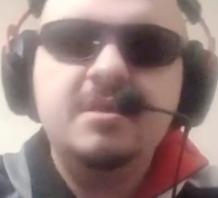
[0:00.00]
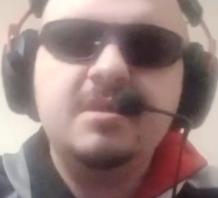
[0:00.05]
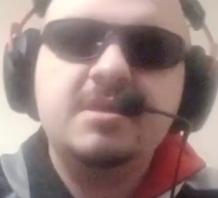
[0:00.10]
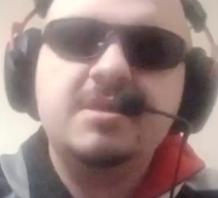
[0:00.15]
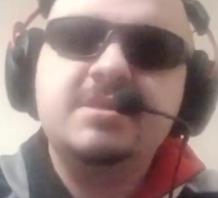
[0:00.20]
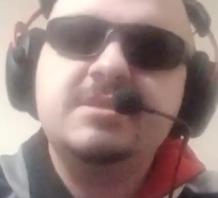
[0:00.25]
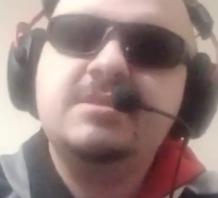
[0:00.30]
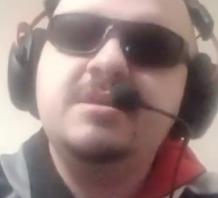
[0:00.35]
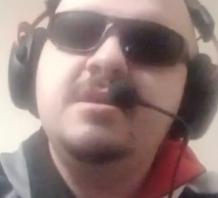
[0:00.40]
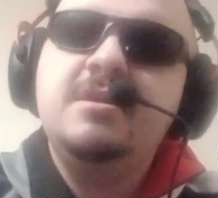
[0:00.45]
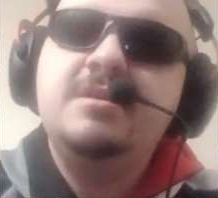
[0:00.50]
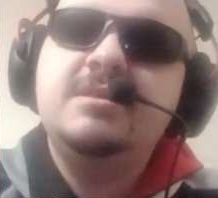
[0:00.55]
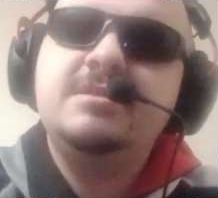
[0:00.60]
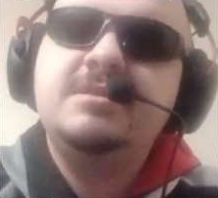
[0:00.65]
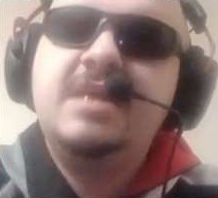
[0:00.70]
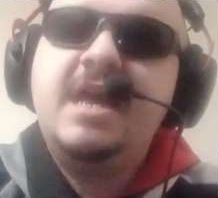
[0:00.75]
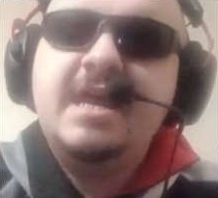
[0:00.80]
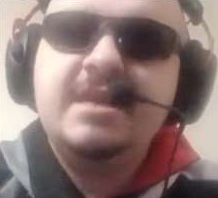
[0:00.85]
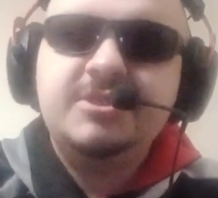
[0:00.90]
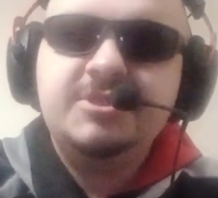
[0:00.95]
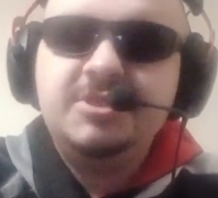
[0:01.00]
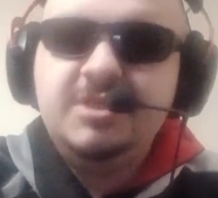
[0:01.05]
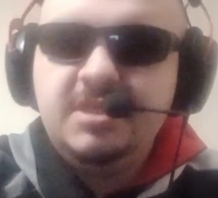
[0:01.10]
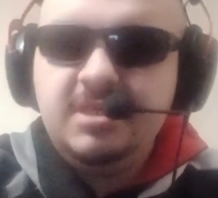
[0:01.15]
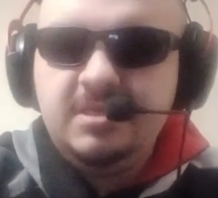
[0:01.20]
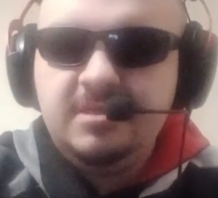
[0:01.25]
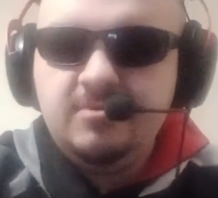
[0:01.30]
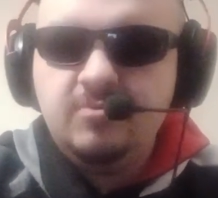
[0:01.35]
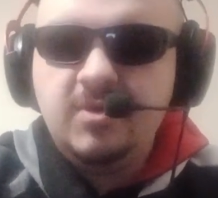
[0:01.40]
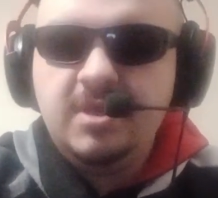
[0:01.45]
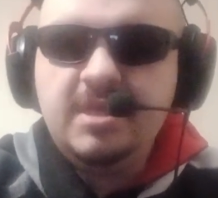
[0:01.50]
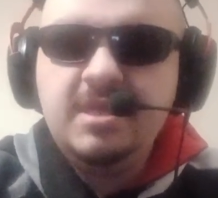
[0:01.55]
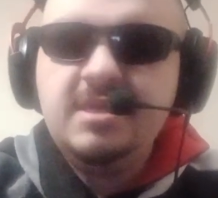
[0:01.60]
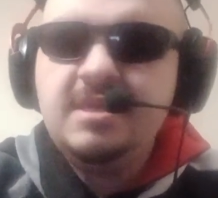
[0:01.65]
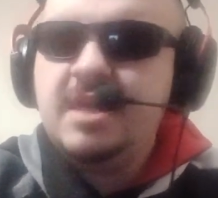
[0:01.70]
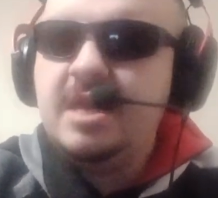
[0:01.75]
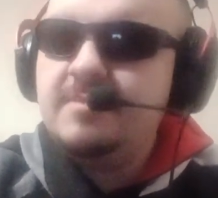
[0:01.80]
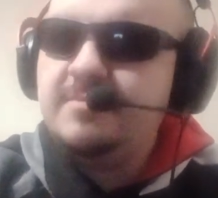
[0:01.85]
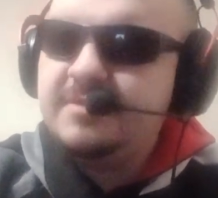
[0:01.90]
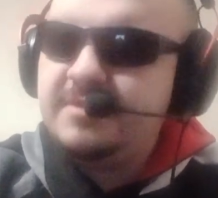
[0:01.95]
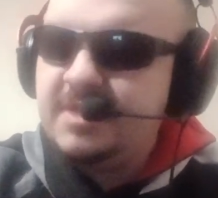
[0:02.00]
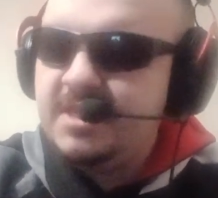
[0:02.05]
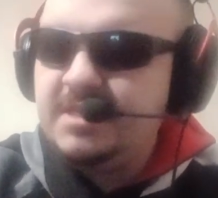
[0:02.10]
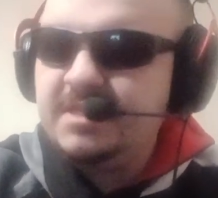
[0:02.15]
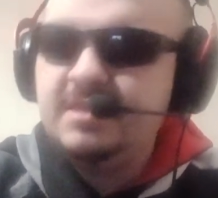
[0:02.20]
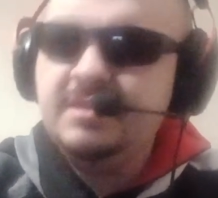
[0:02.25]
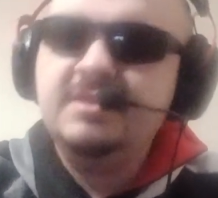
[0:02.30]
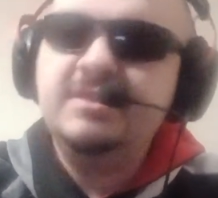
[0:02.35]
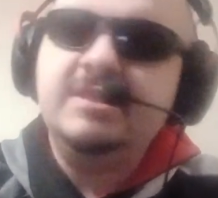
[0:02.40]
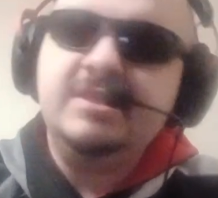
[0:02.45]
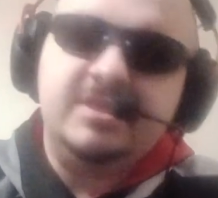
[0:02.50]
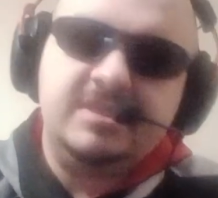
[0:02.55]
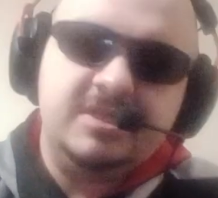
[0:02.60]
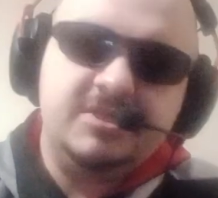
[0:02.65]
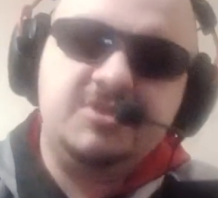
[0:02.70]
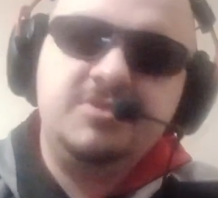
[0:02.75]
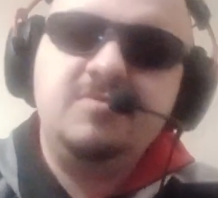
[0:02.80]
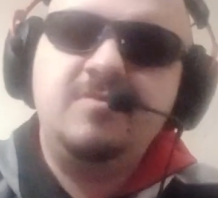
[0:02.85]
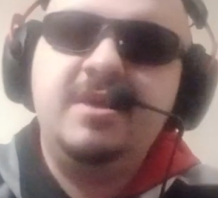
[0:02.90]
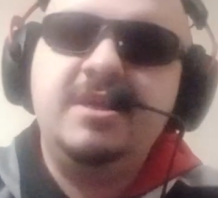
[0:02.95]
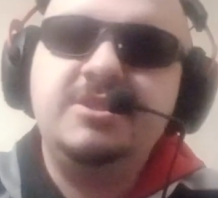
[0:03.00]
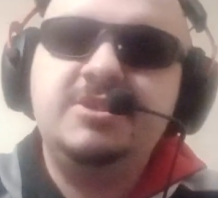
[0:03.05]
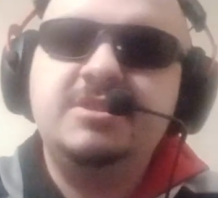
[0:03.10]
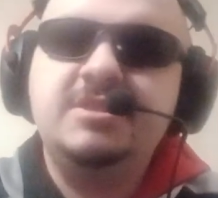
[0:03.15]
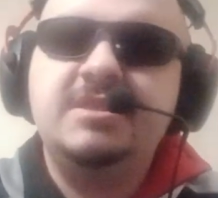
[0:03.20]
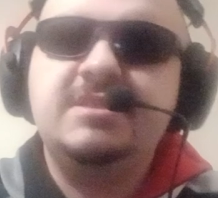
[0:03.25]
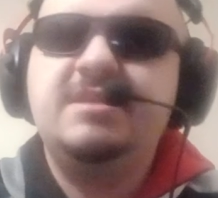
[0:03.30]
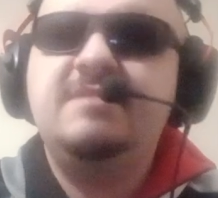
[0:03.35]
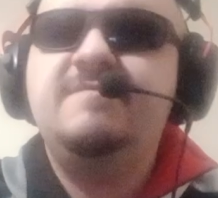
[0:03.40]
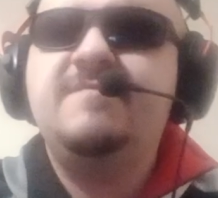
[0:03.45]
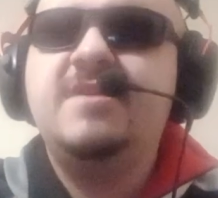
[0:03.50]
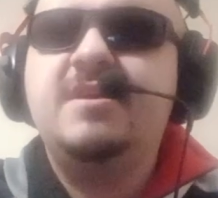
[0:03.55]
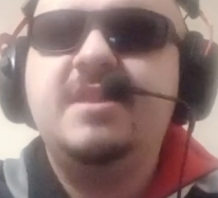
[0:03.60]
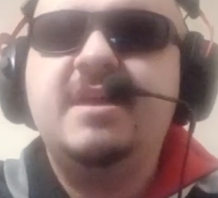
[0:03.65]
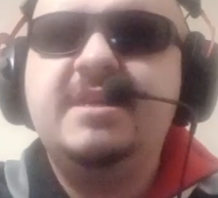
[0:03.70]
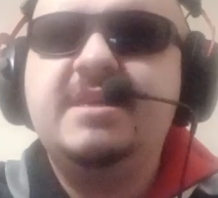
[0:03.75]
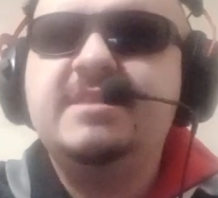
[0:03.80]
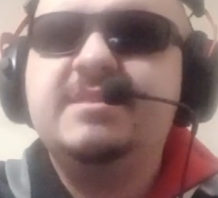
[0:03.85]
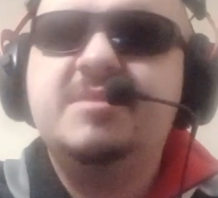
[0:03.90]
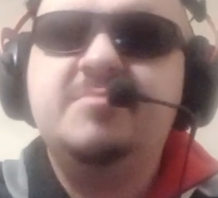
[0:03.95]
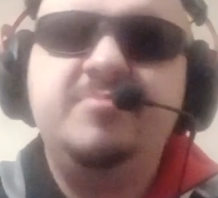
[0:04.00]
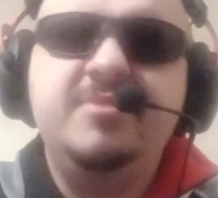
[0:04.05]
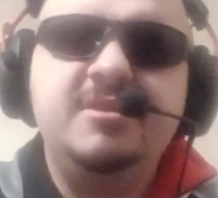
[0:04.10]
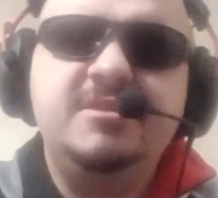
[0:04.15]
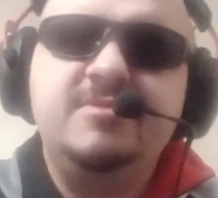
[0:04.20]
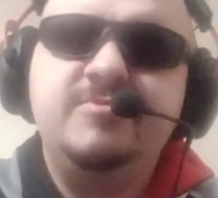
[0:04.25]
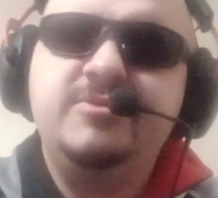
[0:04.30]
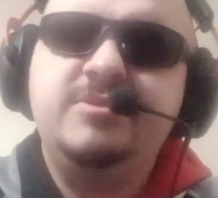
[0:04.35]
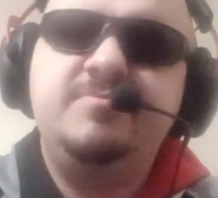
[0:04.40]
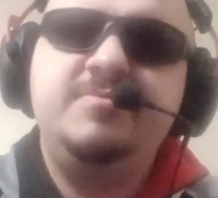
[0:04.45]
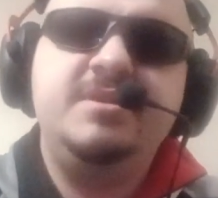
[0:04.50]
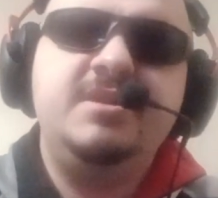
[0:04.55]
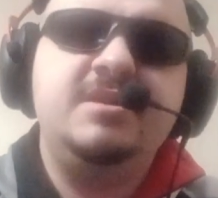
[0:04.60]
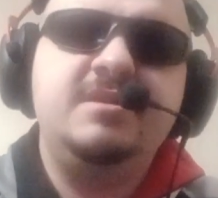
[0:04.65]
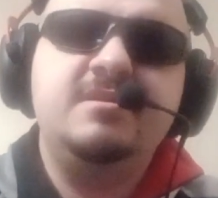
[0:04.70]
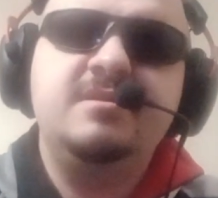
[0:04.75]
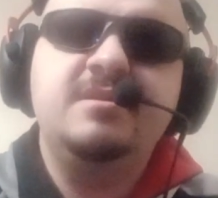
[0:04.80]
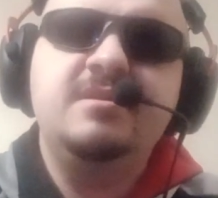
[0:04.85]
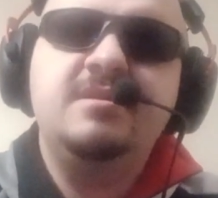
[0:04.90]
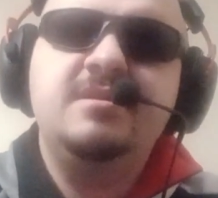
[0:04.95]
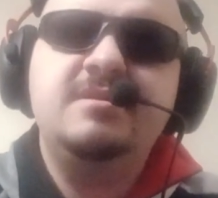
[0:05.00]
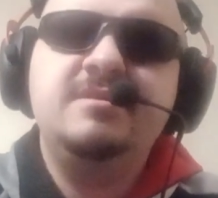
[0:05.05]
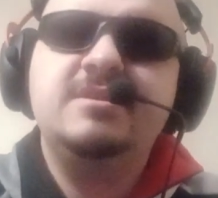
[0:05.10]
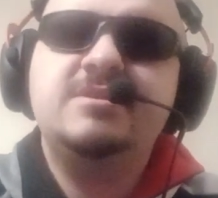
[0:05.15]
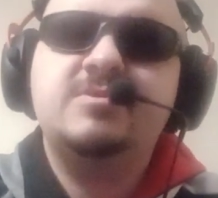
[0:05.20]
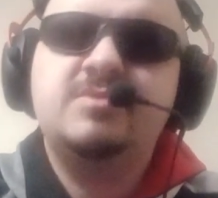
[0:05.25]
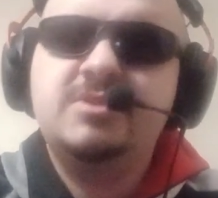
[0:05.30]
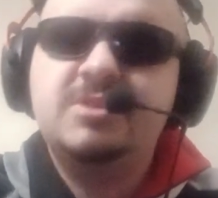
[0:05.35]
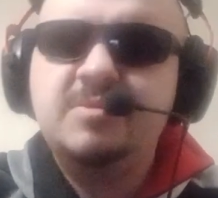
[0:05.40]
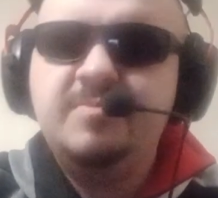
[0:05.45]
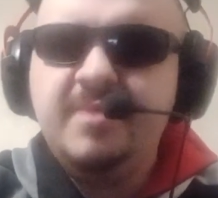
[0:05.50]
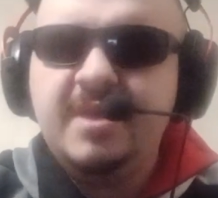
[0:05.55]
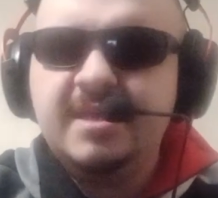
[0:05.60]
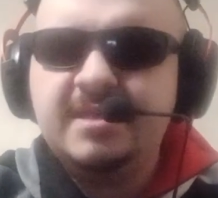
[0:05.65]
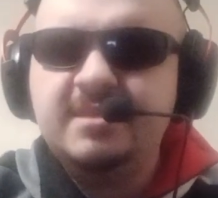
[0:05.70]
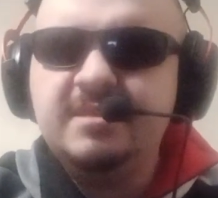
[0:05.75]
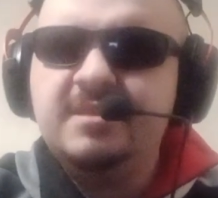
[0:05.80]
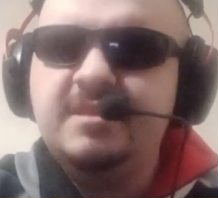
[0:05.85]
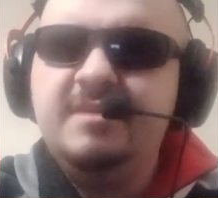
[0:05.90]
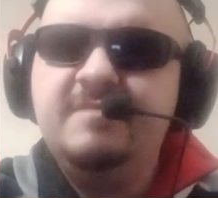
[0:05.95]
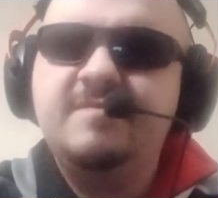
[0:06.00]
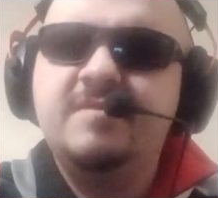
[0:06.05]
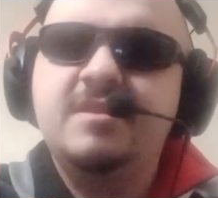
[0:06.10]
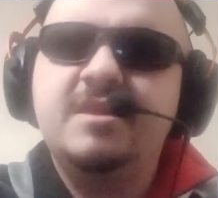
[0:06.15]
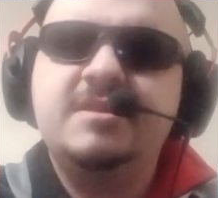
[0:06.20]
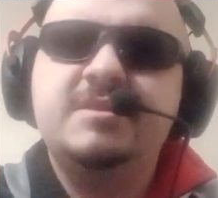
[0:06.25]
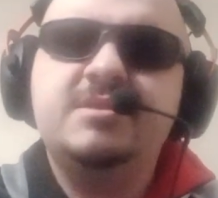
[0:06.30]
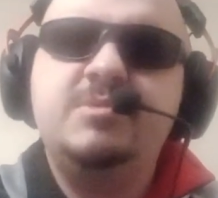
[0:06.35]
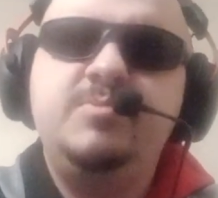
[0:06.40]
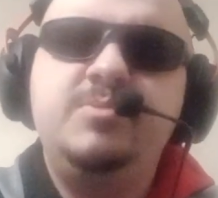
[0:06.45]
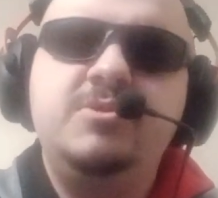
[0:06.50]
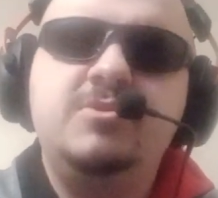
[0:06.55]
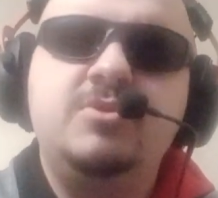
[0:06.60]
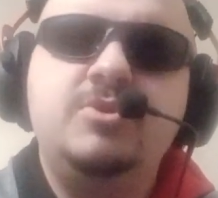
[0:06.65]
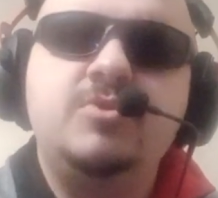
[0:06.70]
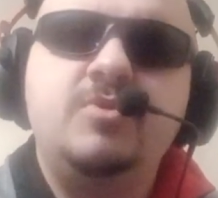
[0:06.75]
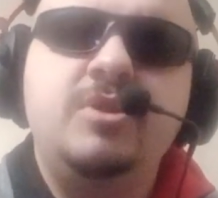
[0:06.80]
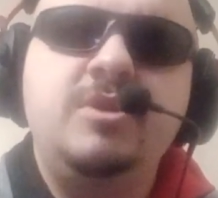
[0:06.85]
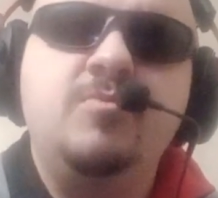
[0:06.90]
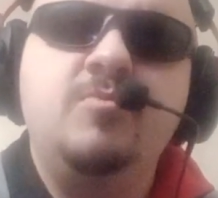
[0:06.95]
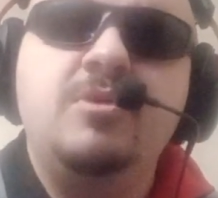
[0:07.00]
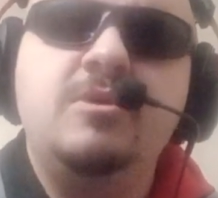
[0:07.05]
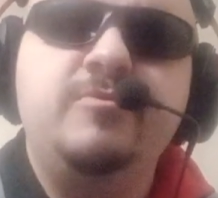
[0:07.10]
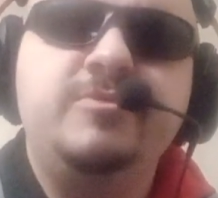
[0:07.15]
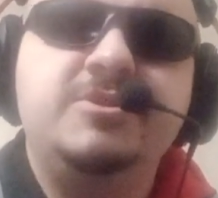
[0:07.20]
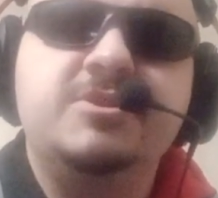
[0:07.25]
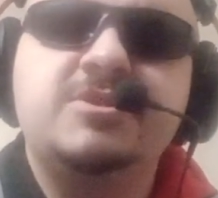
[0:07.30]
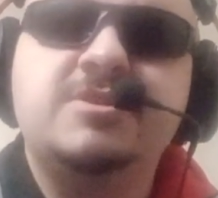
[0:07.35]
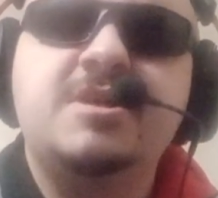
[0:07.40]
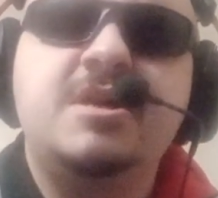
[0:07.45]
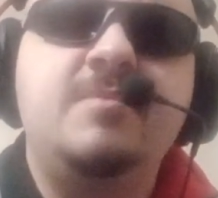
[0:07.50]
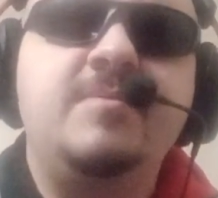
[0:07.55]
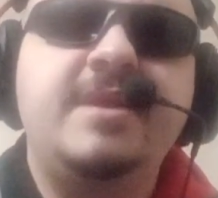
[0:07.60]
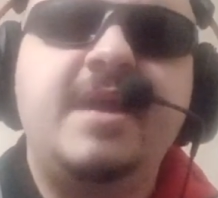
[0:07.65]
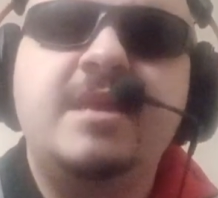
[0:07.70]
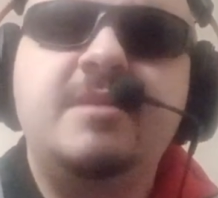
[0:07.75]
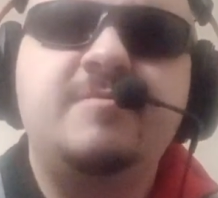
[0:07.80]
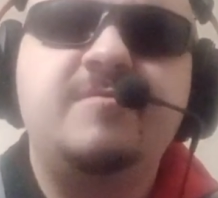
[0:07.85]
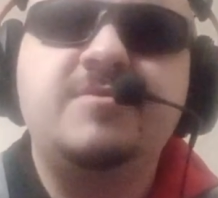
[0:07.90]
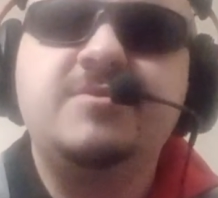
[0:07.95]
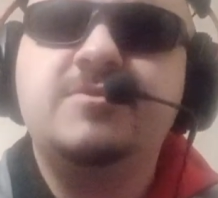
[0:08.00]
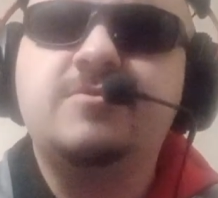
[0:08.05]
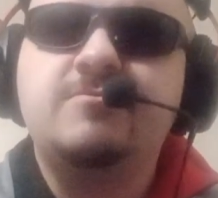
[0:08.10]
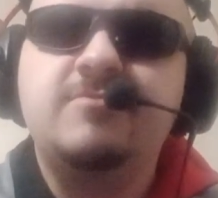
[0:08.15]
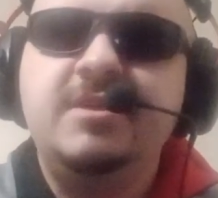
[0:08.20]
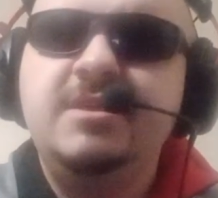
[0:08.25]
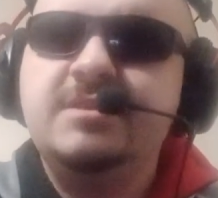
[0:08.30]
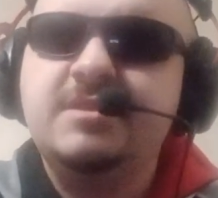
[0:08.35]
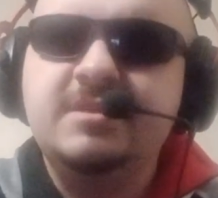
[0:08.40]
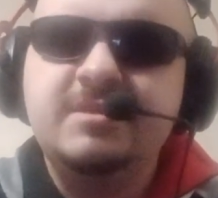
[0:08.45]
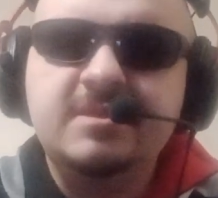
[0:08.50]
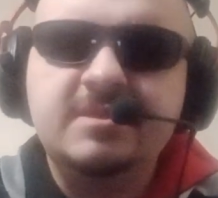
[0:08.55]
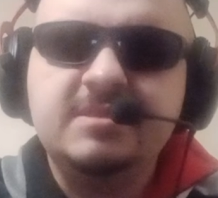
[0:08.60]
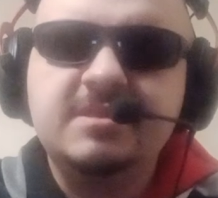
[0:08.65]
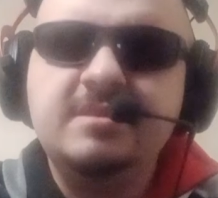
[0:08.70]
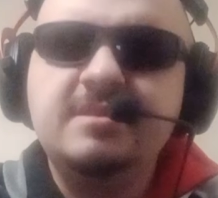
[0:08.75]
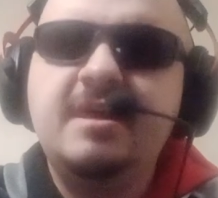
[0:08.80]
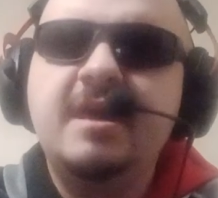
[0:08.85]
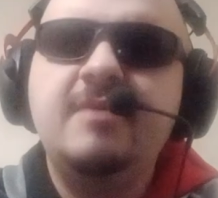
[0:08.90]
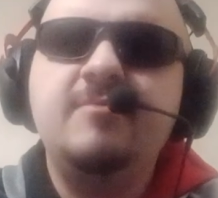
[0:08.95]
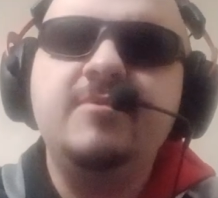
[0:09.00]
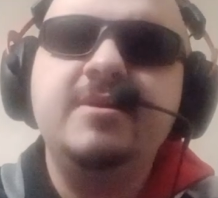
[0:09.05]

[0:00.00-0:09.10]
because Zach G, what he kept thinking in this situation is he felt like his opinion was being disrespected and he felt like Spirit 21 was just coming at him for no reason, this and that.